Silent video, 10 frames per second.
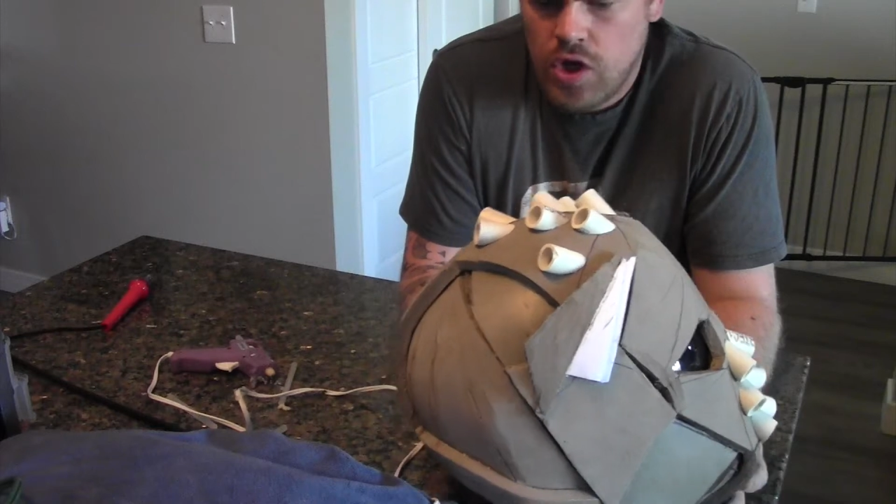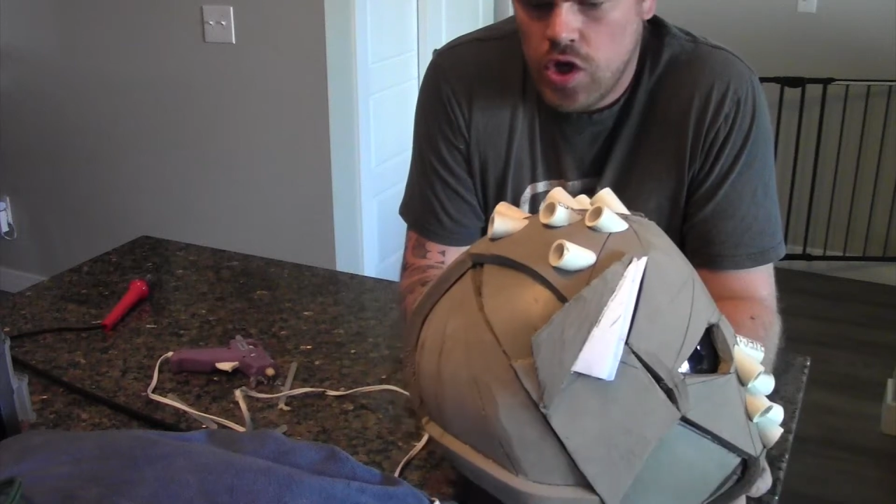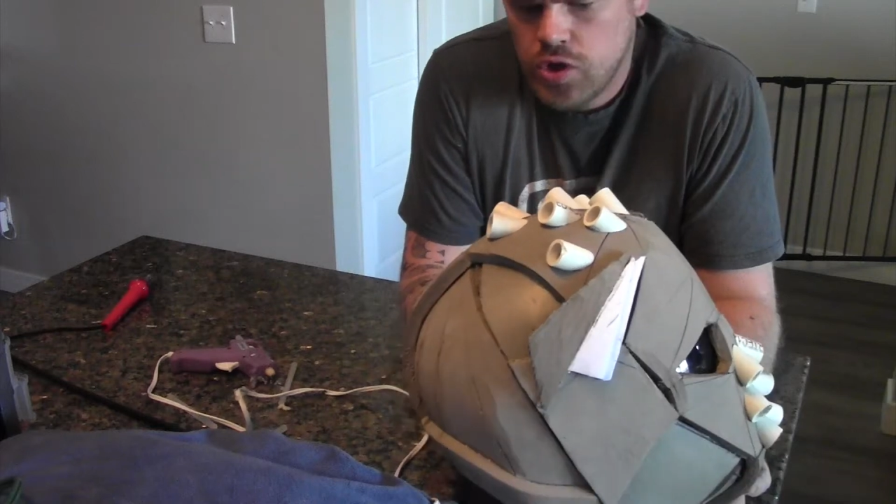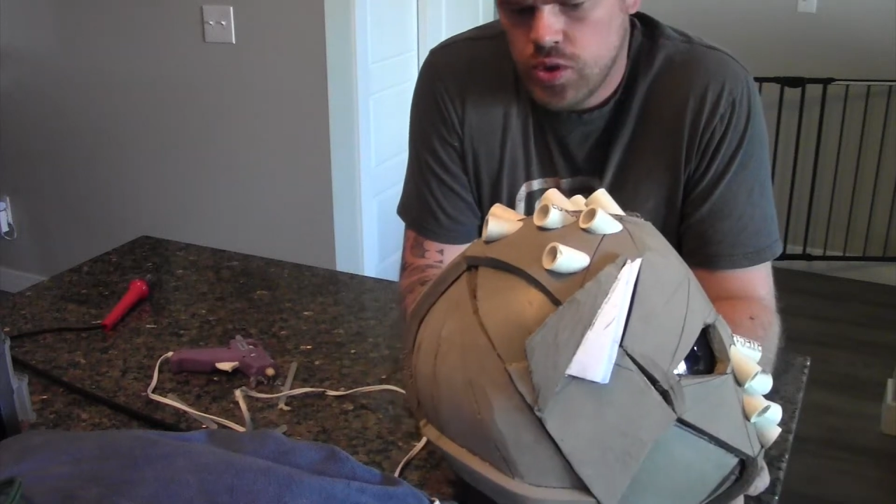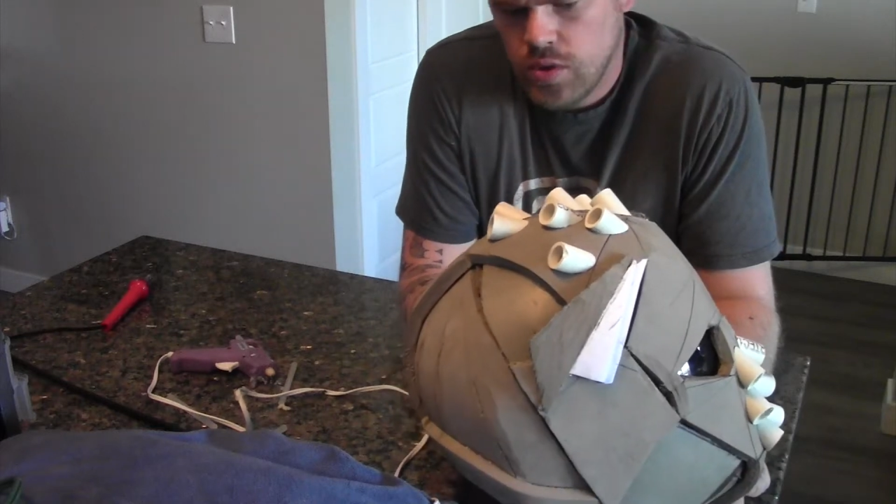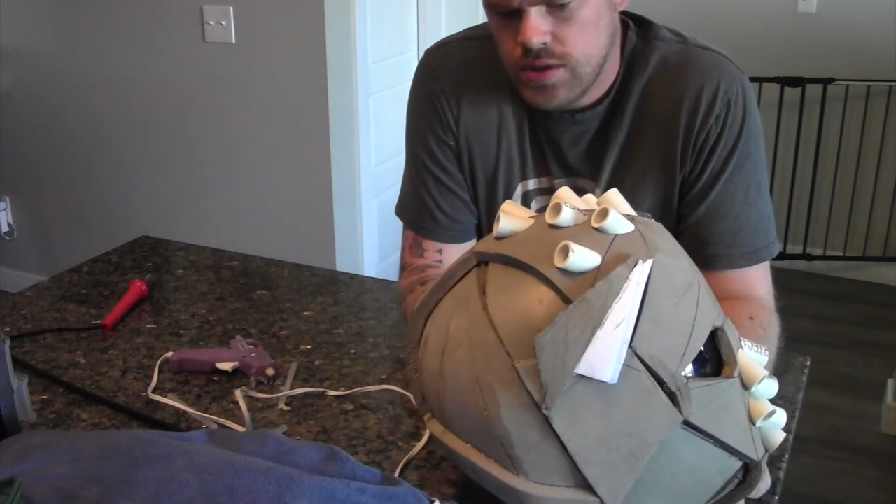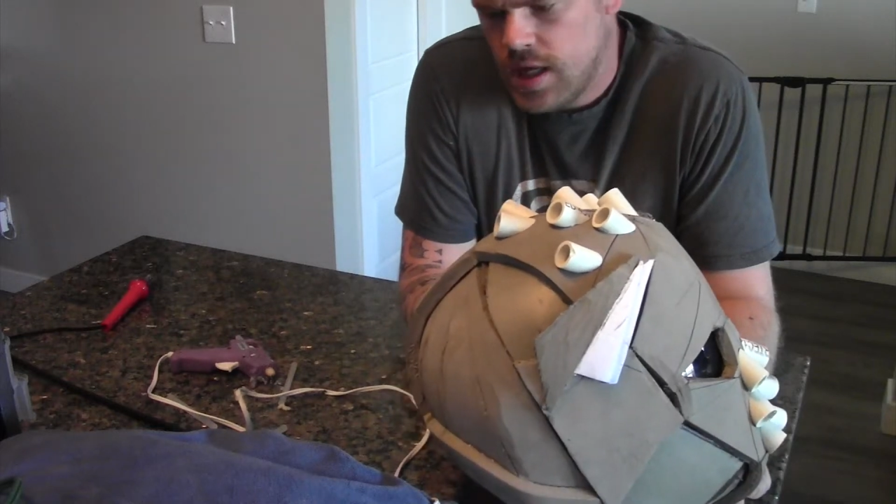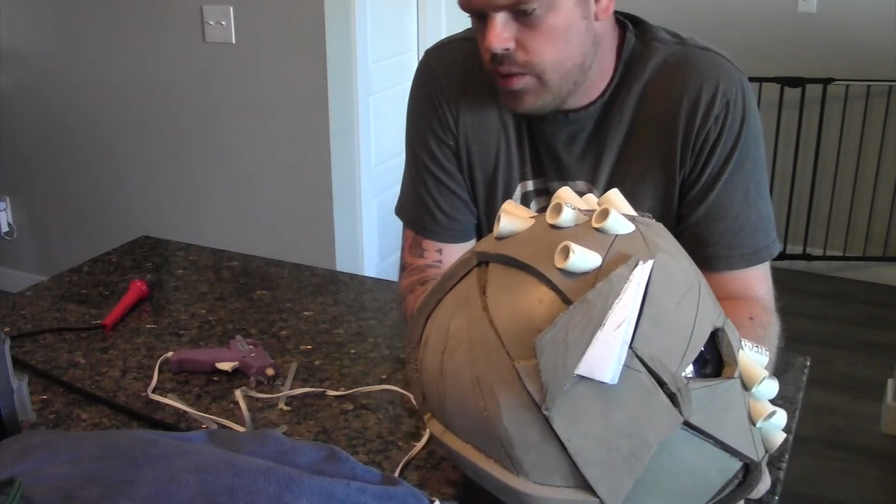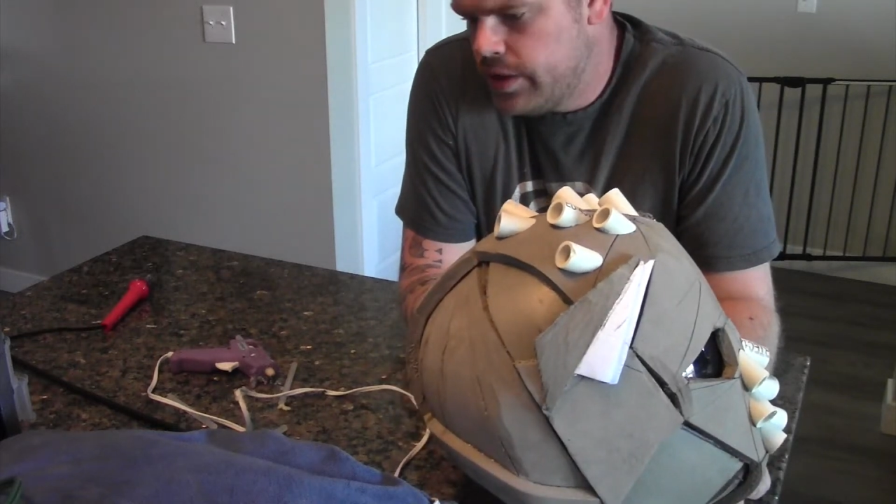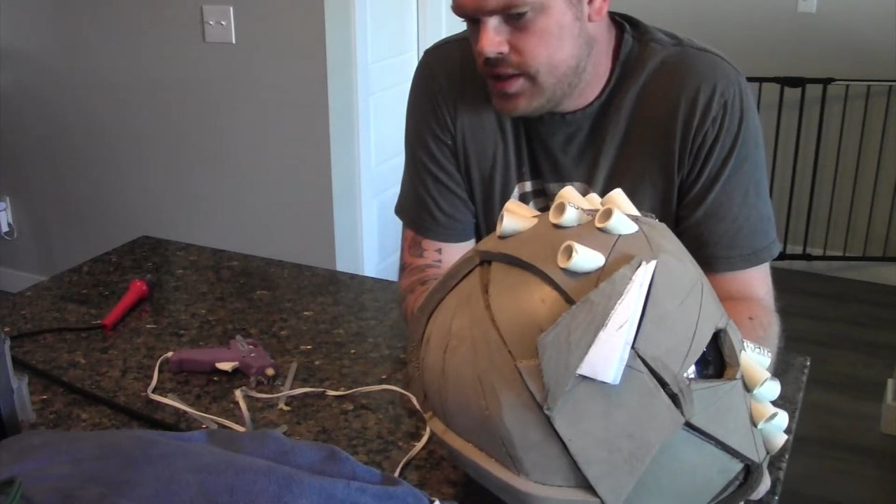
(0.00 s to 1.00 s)
contours that
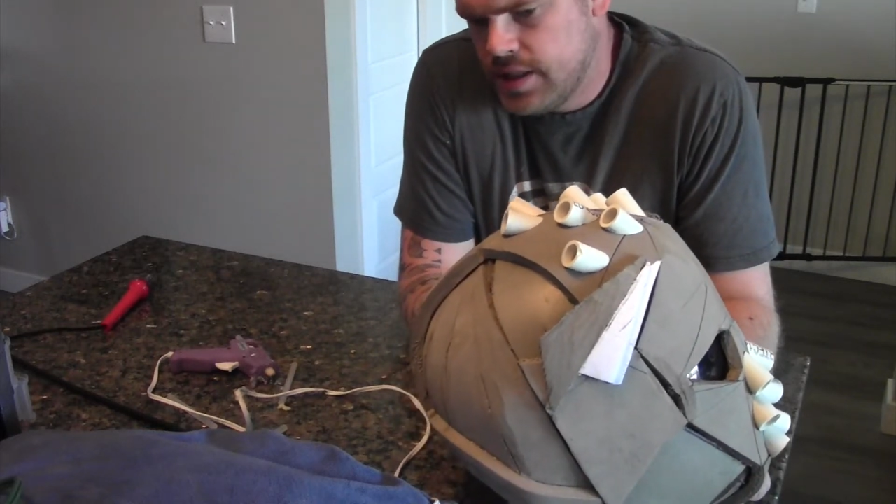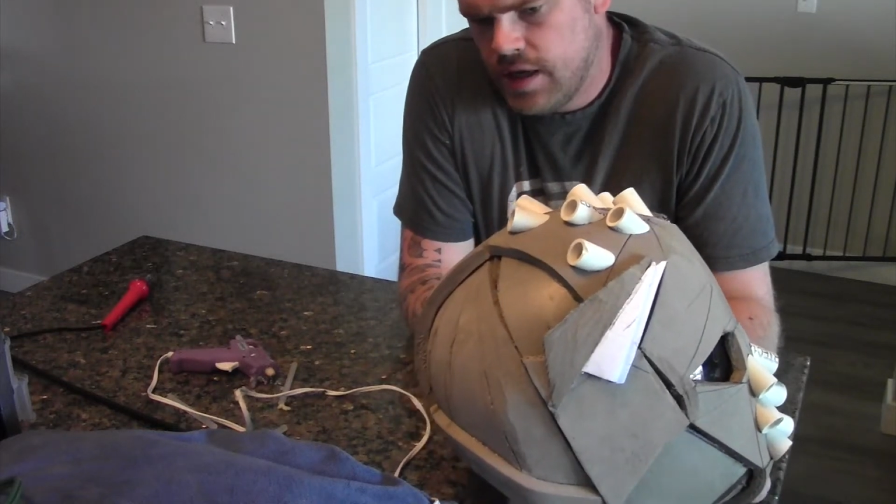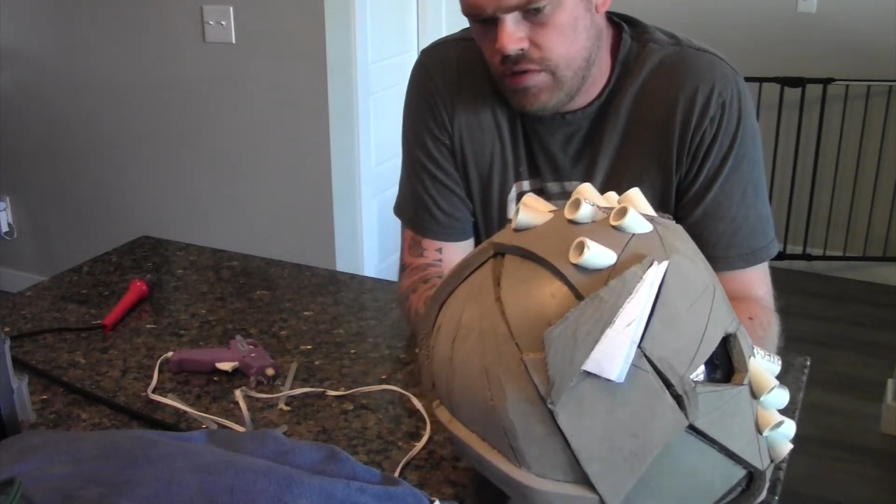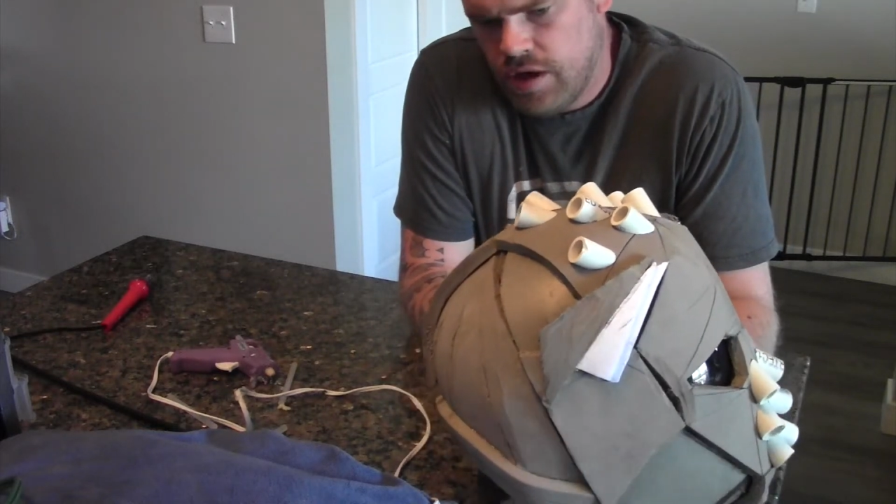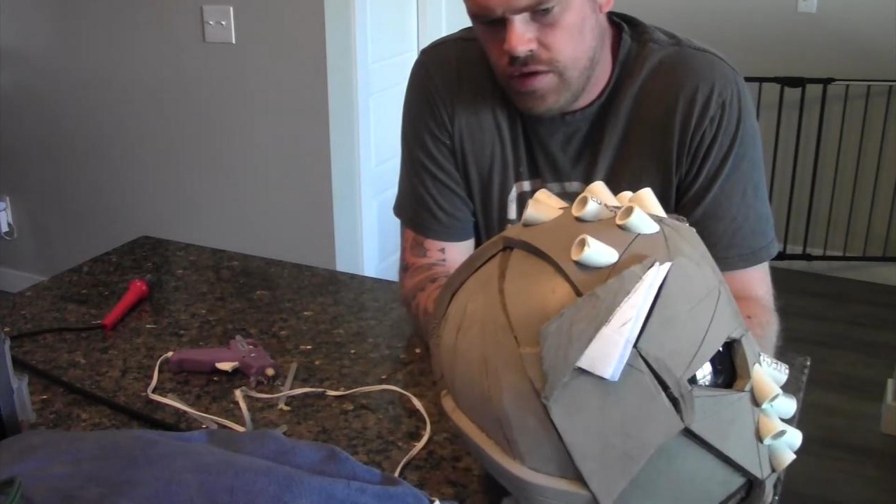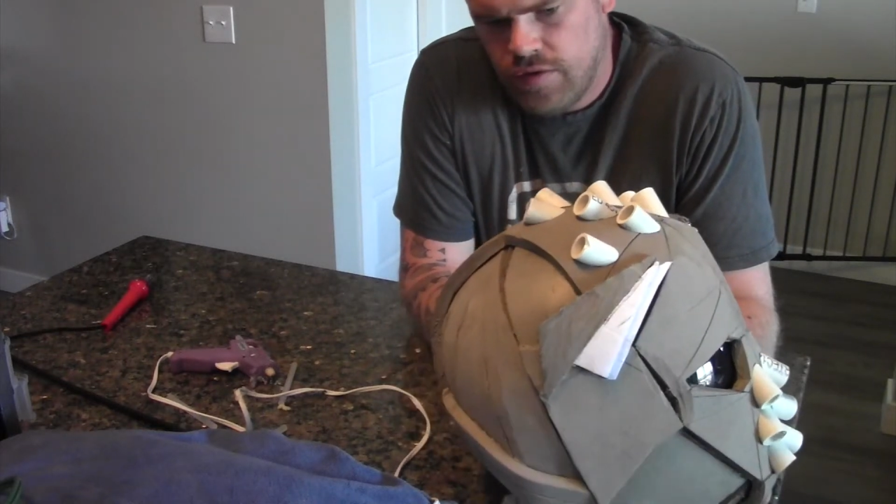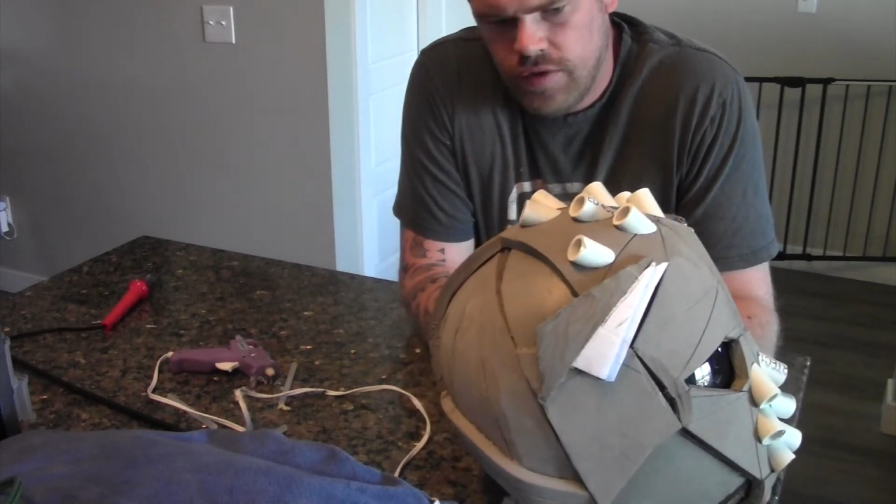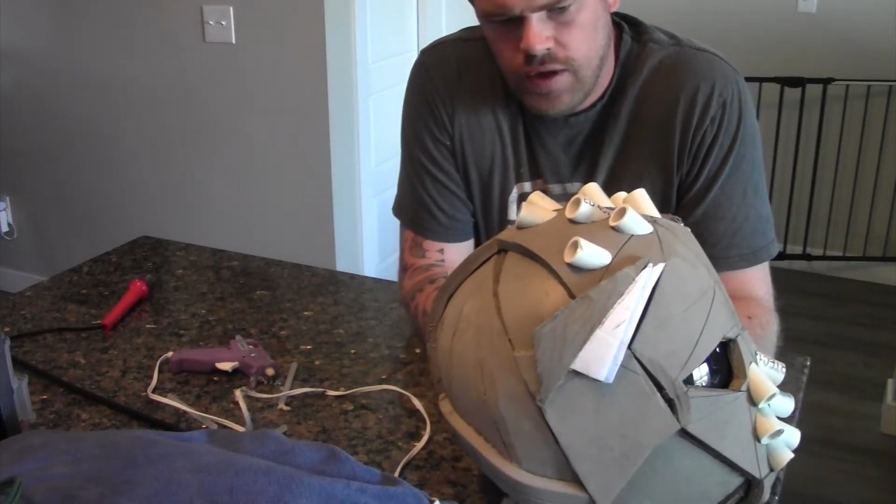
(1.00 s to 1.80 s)
I wanted to get rid of.